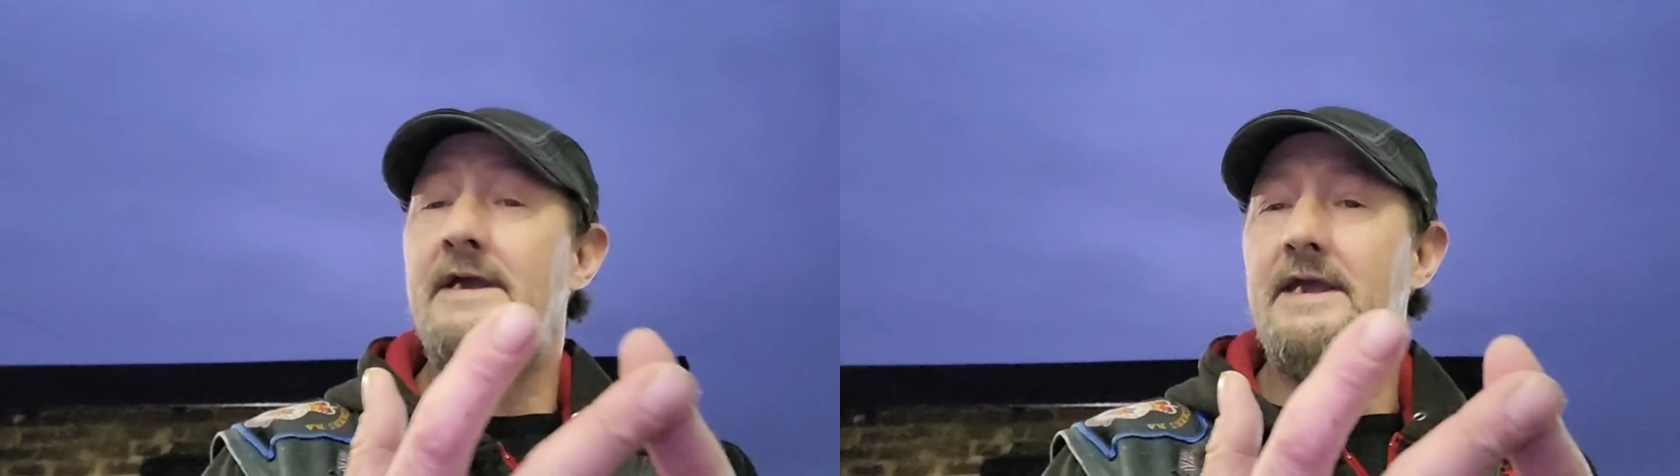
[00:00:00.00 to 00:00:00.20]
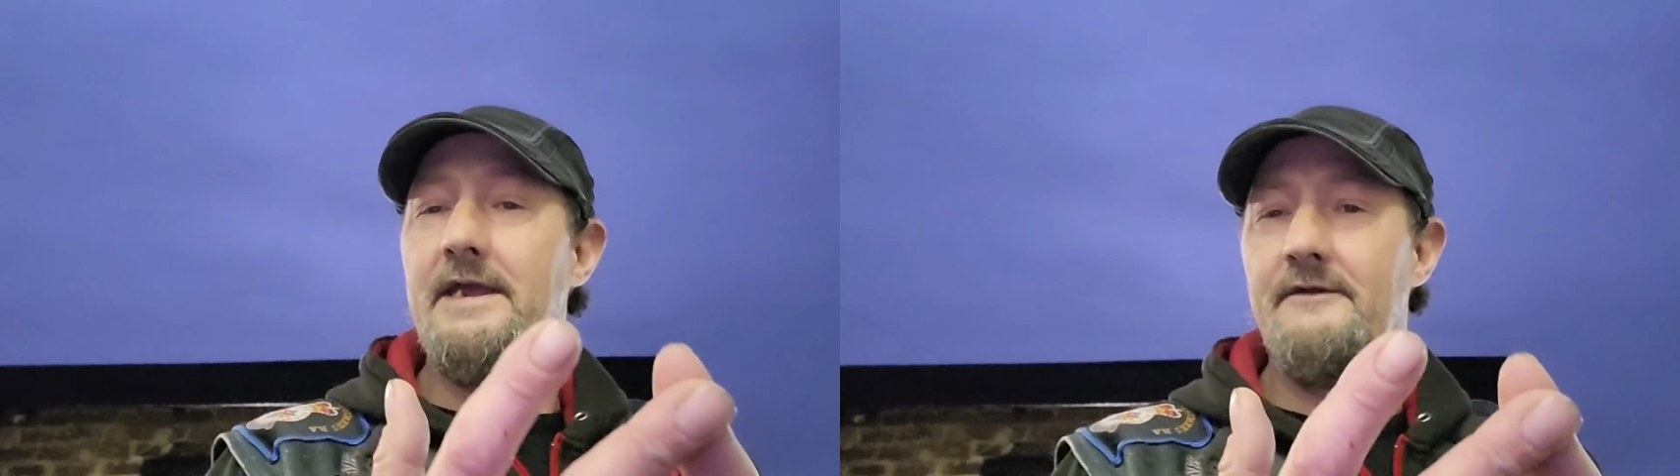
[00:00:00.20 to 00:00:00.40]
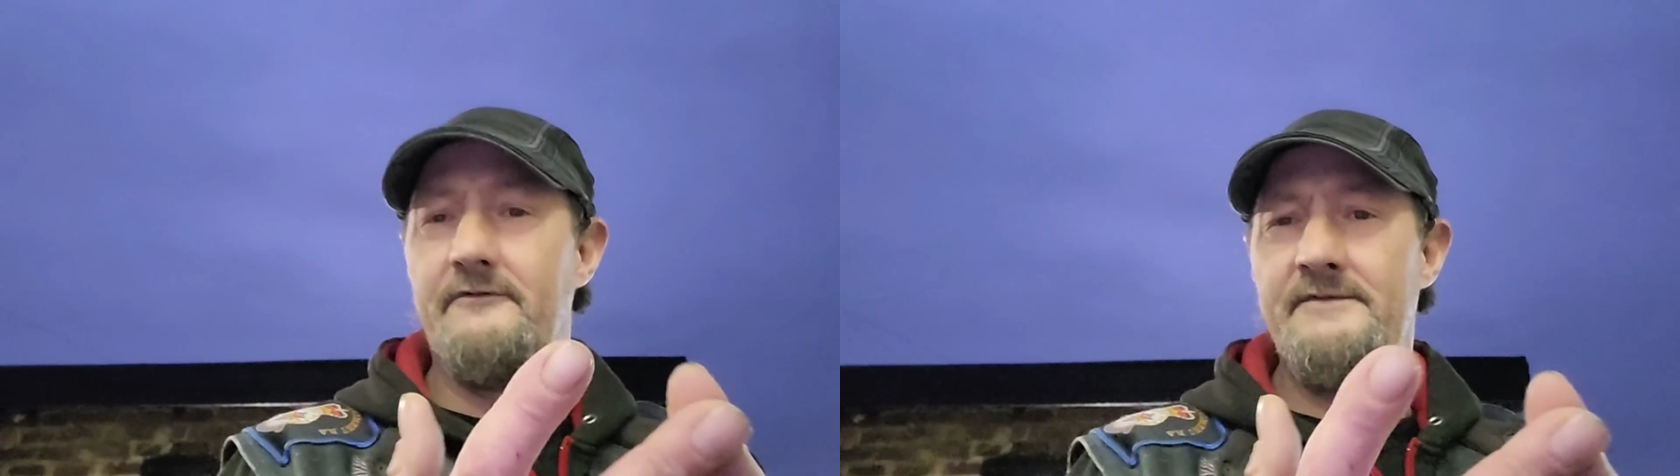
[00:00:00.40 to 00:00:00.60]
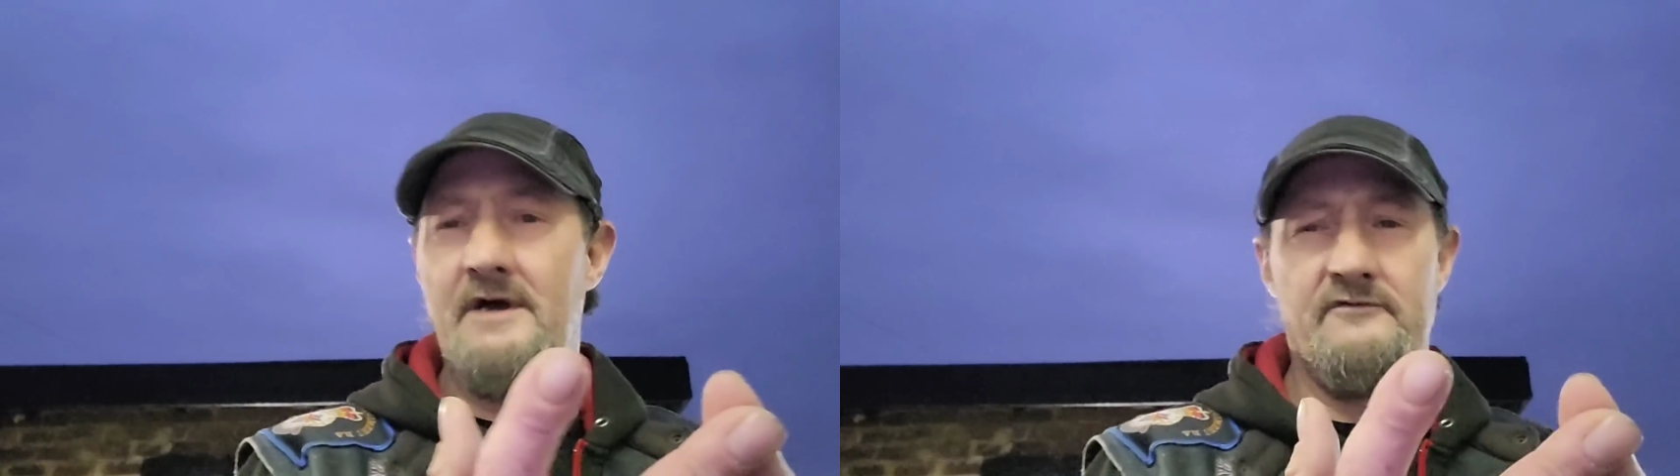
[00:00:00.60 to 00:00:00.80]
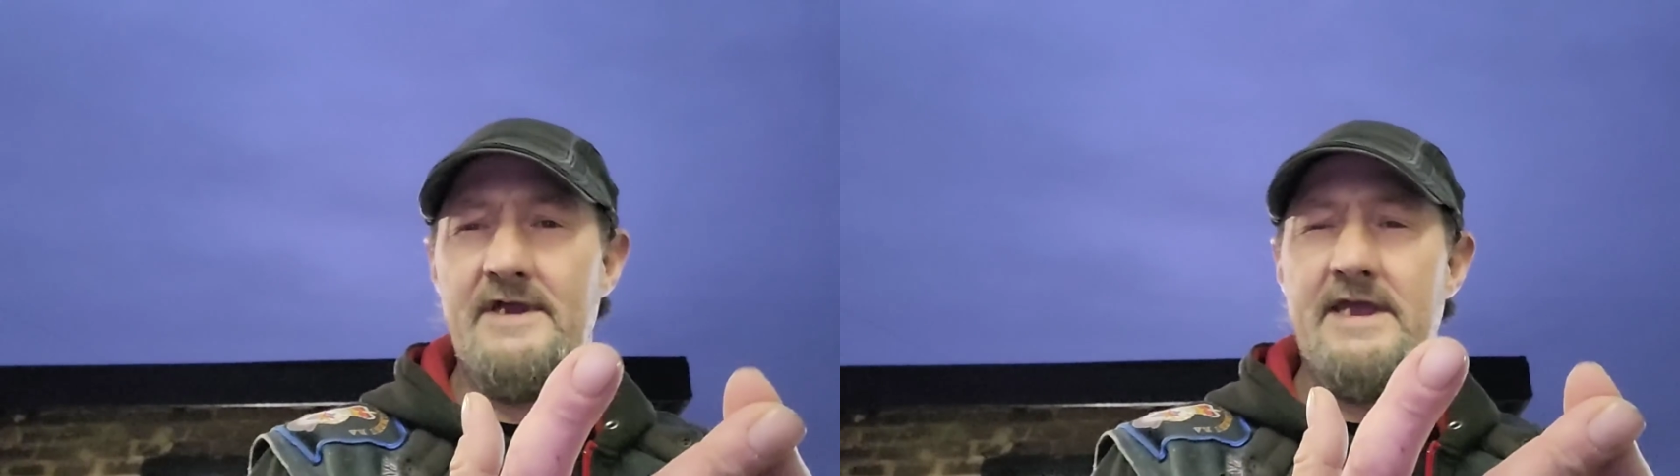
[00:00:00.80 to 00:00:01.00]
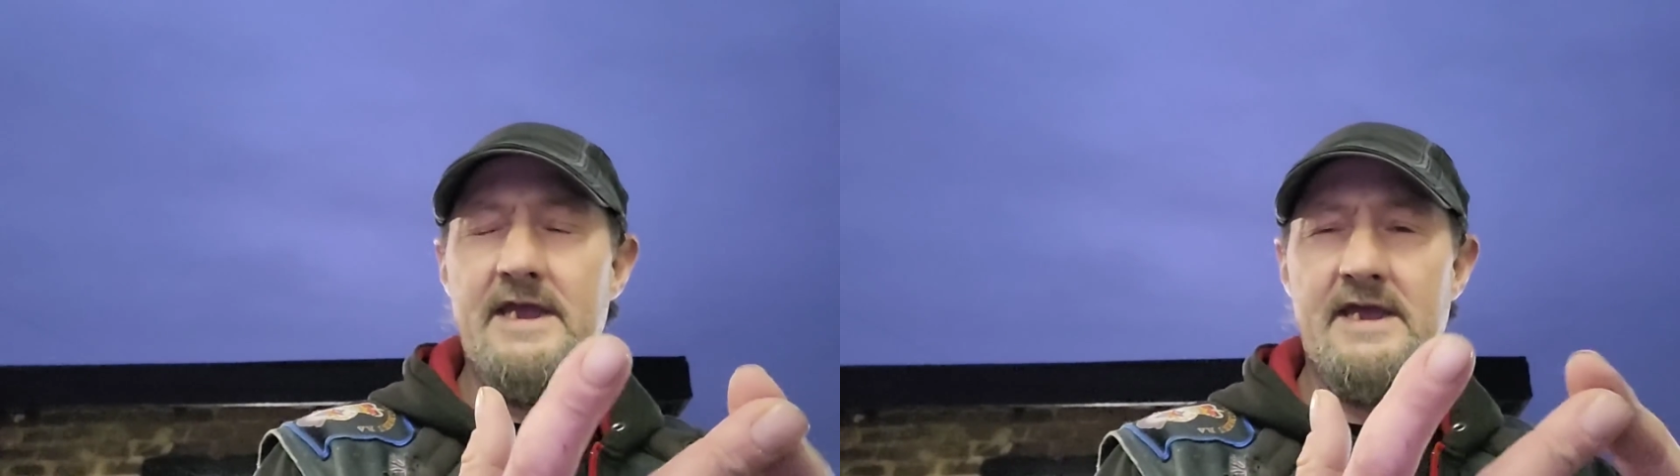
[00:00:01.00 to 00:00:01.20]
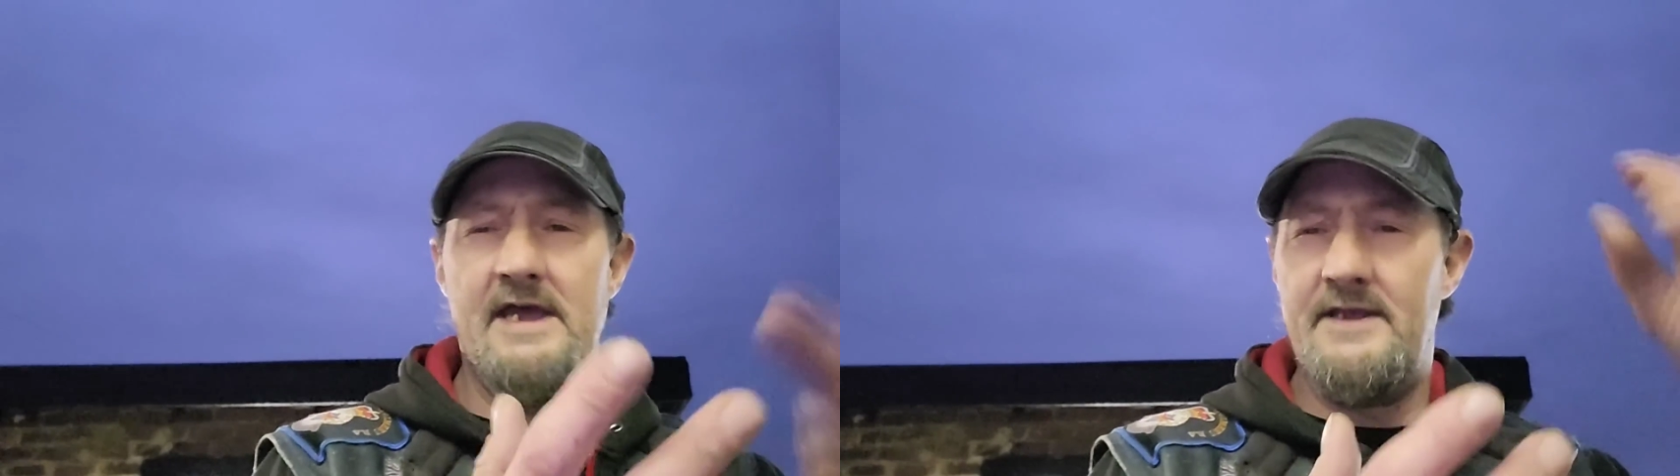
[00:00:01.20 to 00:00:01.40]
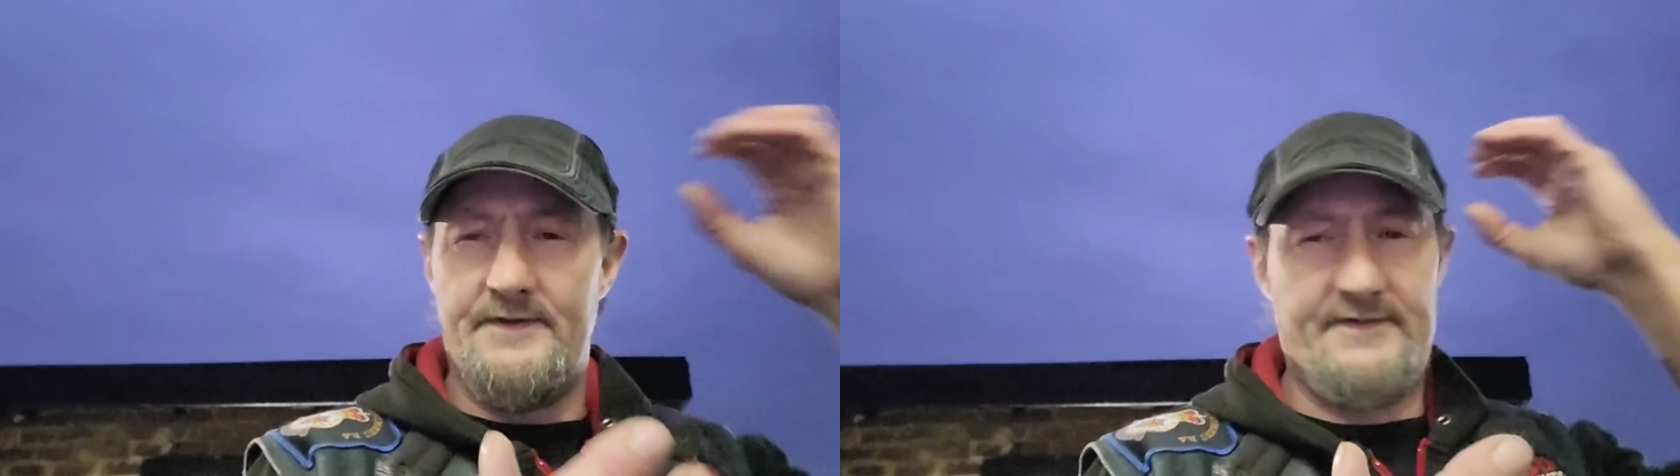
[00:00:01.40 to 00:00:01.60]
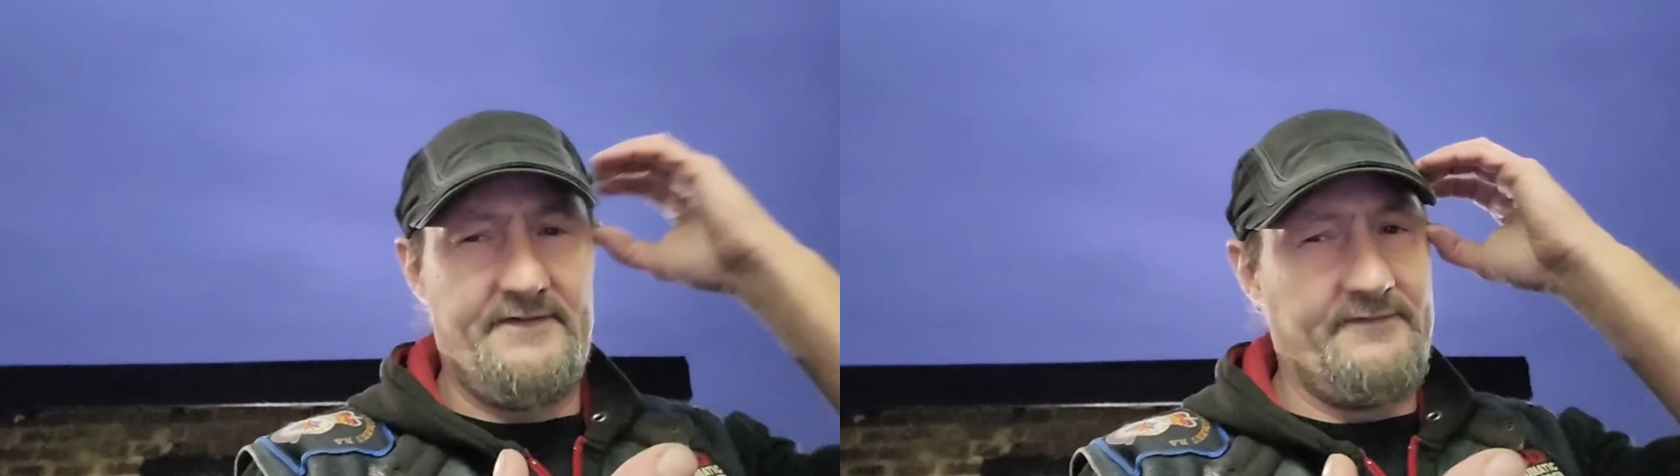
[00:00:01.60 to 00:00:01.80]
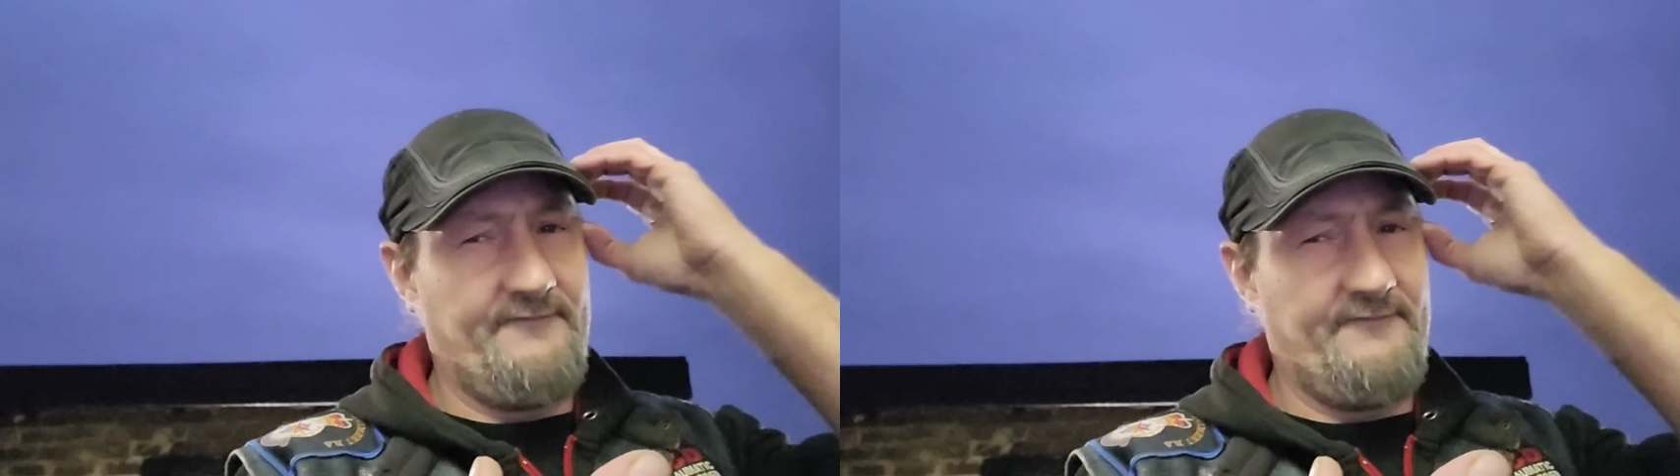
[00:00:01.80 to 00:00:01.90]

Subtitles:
Ricky. Now Ricky is